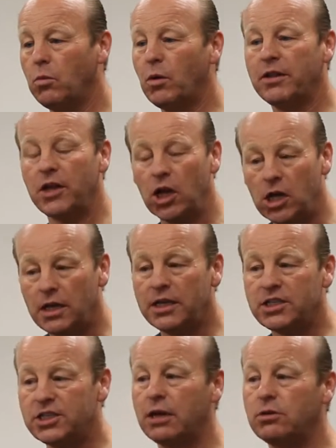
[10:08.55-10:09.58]
And one of the
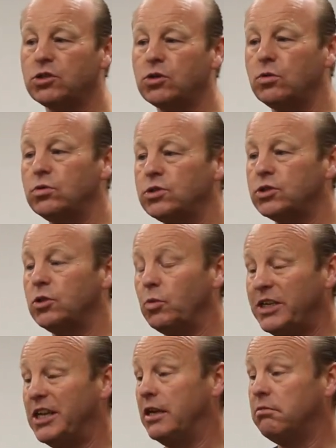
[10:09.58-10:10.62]
earliest sales calls
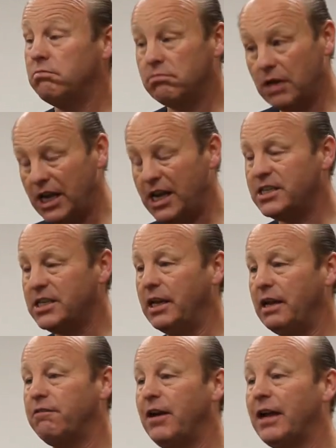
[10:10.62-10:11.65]
that we did, in
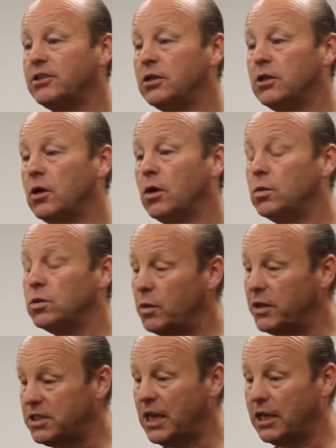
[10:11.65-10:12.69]
Italy in fact,
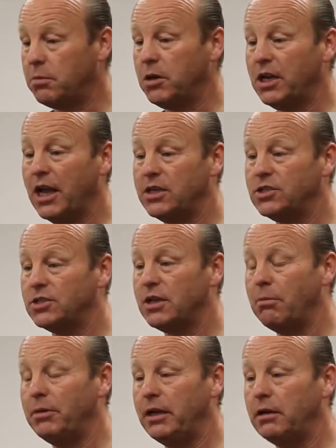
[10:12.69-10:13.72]
was with a
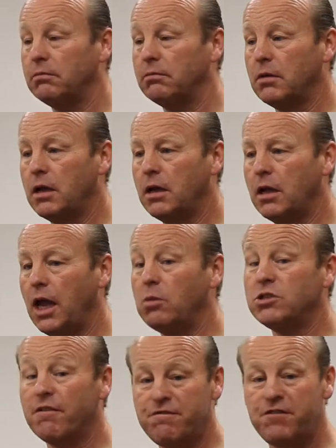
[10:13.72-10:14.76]
telecommunications company.
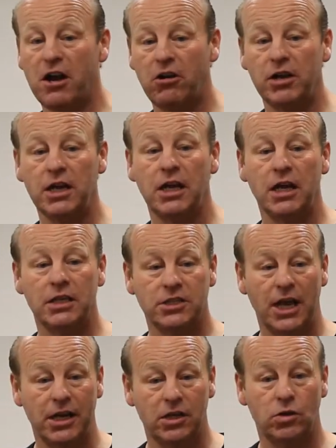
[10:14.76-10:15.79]
It was a very
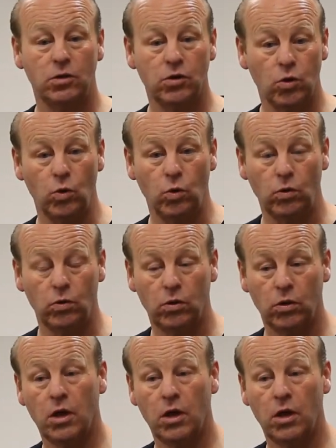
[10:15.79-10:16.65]
technical call.